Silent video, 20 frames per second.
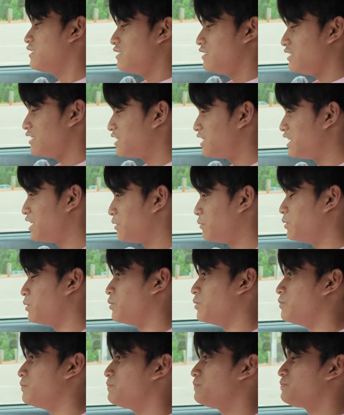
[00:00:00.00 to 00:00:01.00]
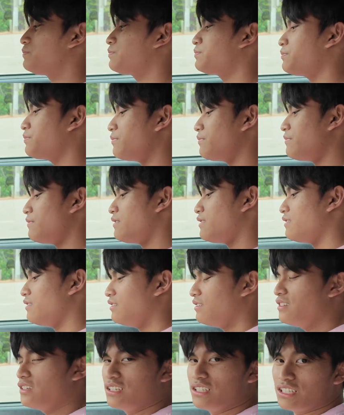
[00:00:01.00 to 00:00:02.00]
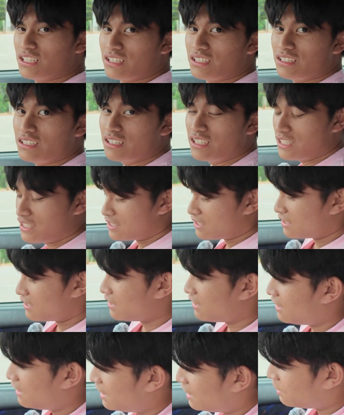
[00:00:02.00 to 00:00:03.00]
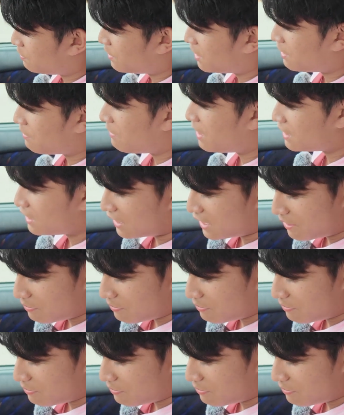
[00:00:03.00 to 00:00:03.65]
the steering wheel. This is where the magic